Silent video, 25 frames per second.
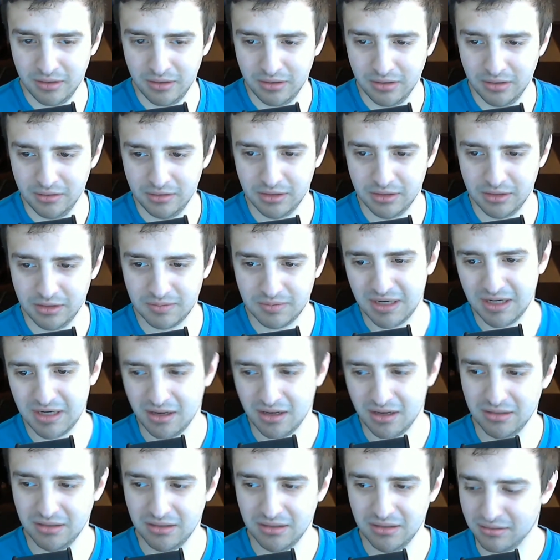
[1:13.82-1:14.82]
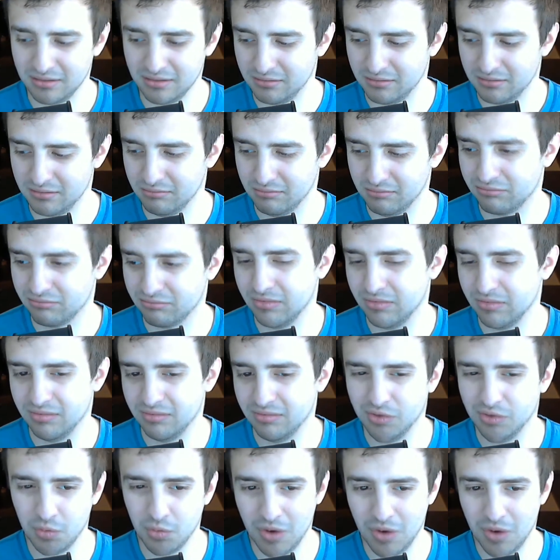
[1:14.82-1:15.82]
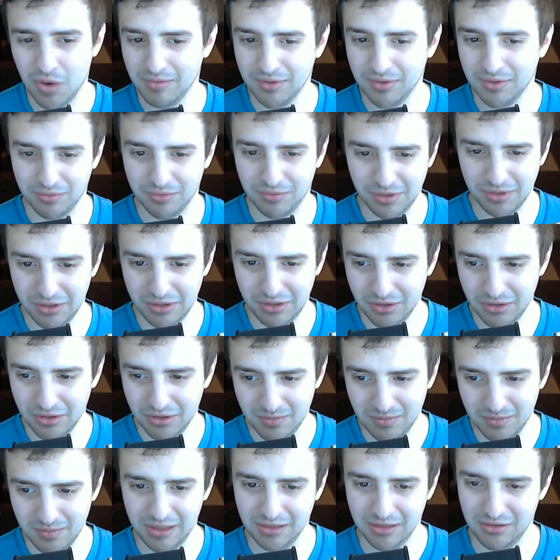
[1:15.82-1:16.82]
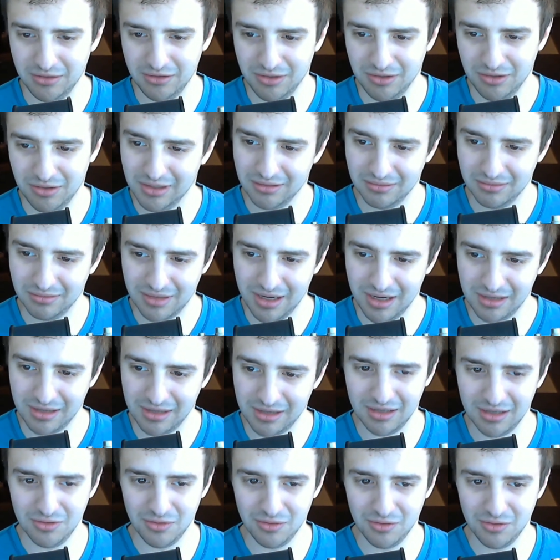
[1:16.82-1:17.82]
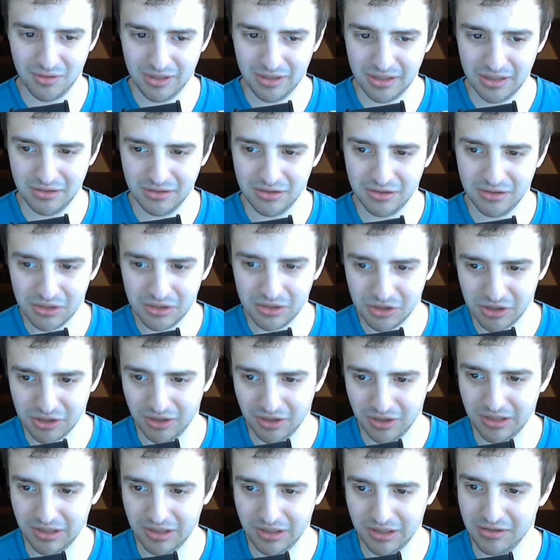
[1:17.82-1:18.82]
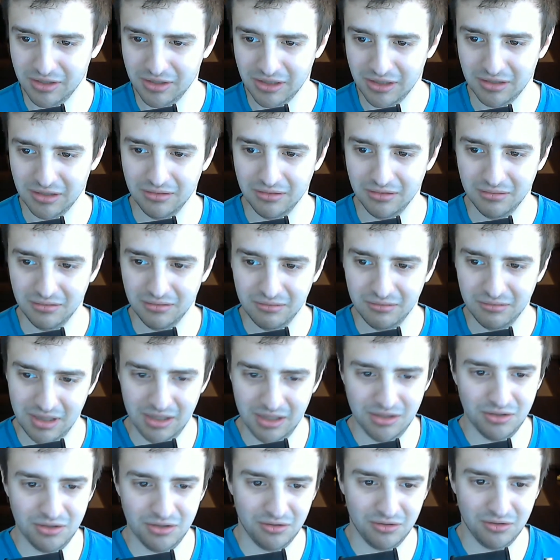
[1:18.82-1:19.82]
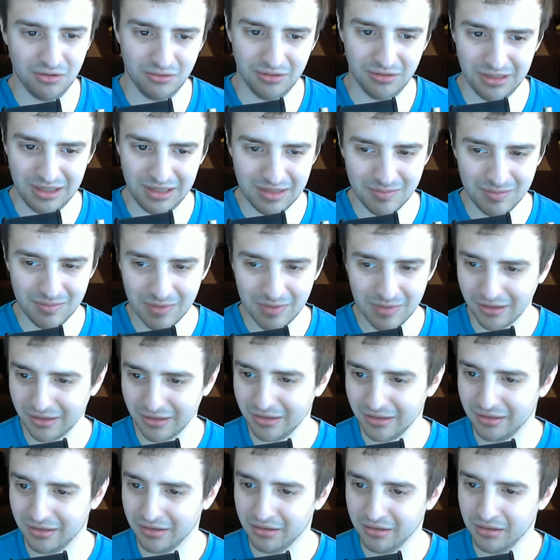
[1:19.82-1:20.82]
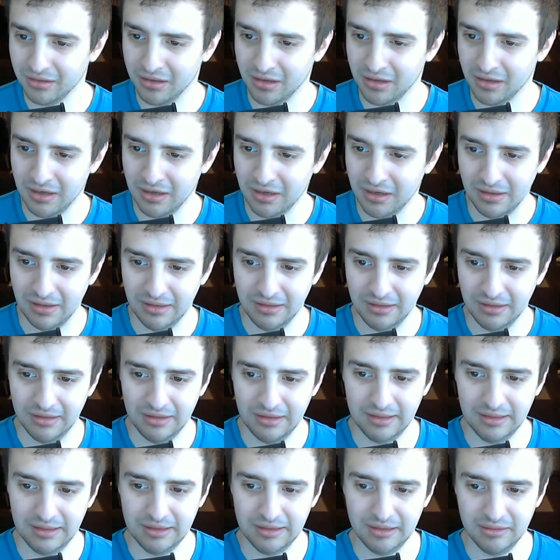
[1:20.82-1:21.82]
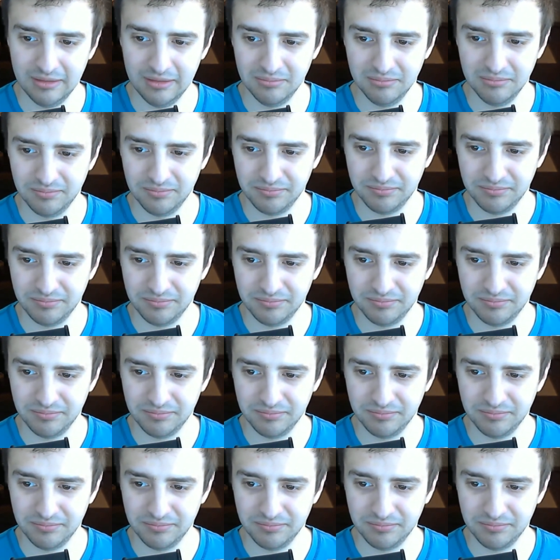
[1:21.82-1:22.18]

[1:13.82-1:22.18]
just because the web is really good because you can take that URL, you can share it, you can internally email it, and